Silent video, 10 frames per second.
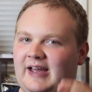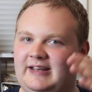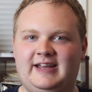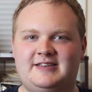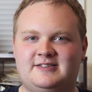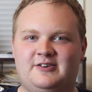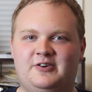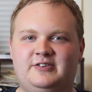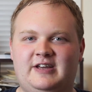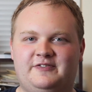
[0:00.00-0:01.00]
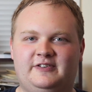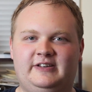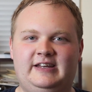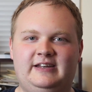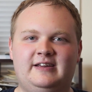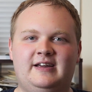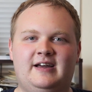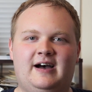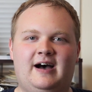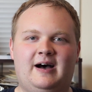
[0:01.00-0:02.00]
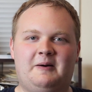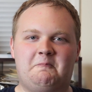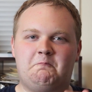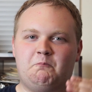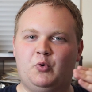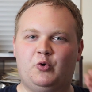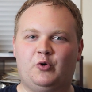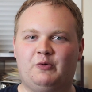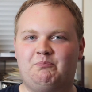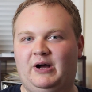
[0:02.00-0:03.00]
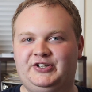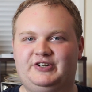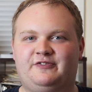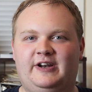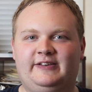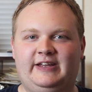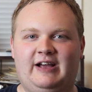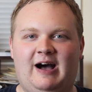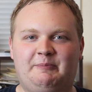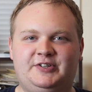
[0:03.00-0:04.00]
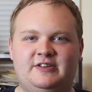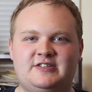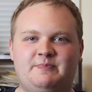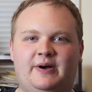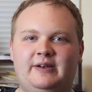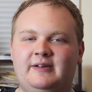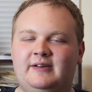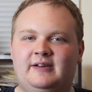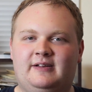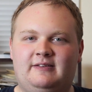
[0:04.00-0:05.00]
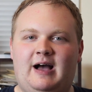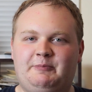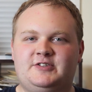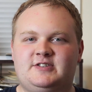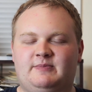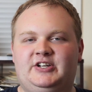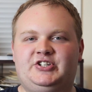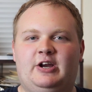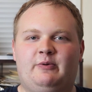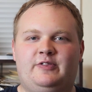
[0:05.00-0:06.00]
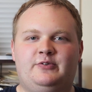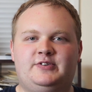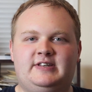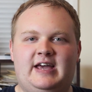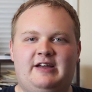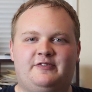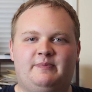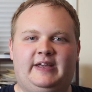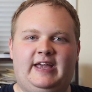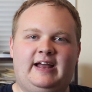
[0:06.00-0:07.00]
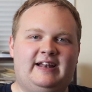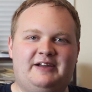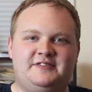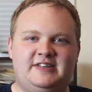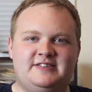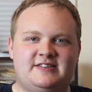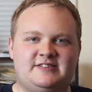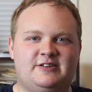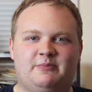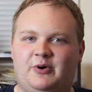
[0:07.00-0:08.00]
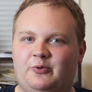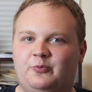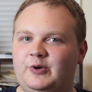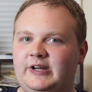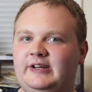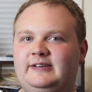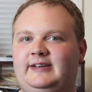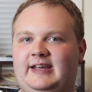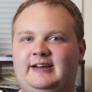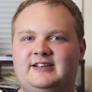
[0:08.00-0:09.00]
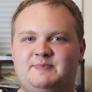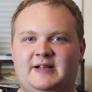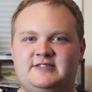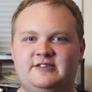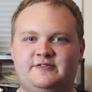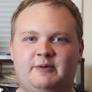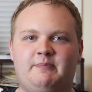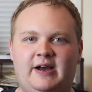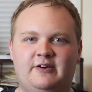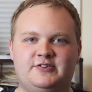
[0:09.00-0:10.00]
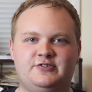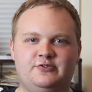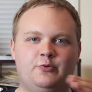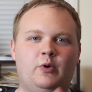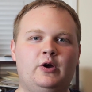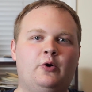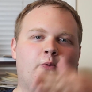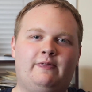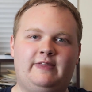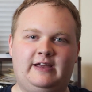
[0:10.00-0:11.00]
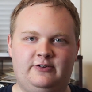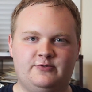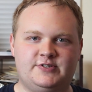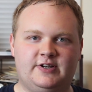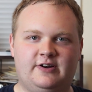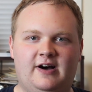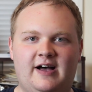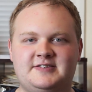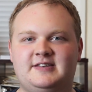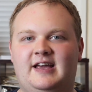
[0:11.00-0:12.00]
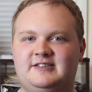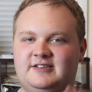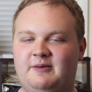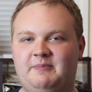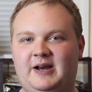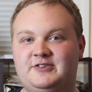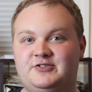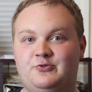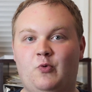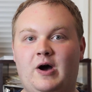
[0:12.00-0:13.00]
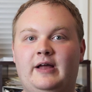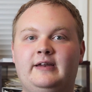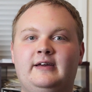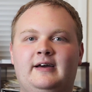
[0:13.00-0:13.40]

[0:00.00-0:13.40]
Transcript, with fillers: And yes, there are definitely um, more budget-friendly options, but the options I'm going to share with you today from the Canon FD system are really inexpensive compared to what they used to cost and compared to what